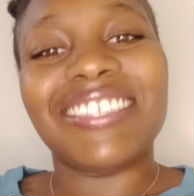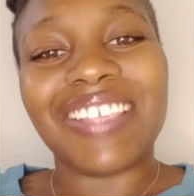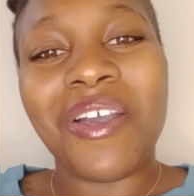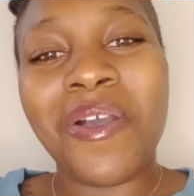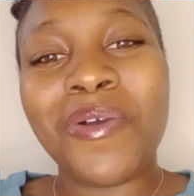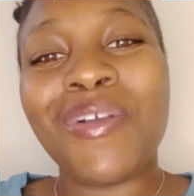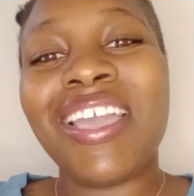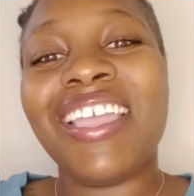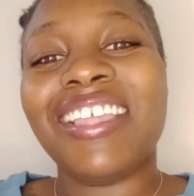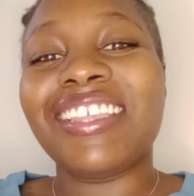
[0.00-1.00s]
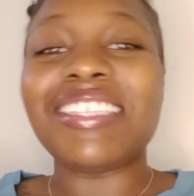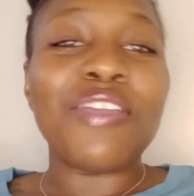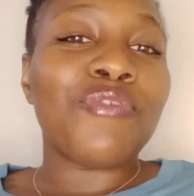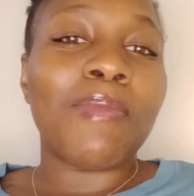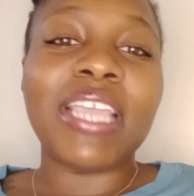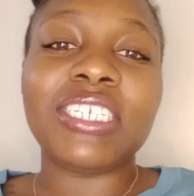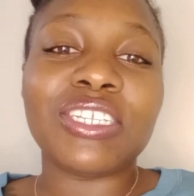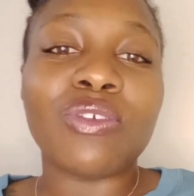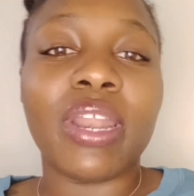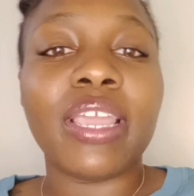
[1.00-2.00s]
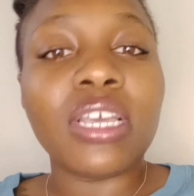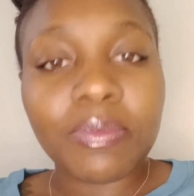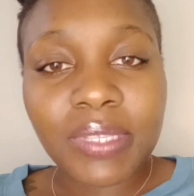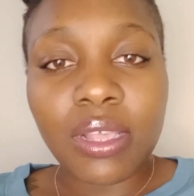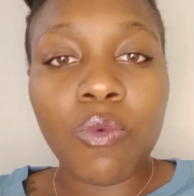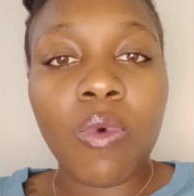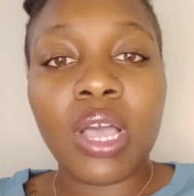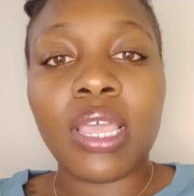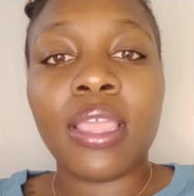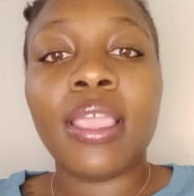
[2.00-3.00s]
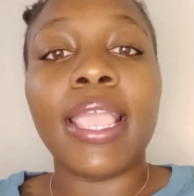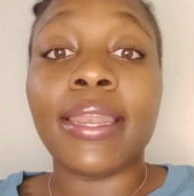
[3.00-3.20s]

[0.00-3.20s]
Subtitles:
So this information is going to help someone,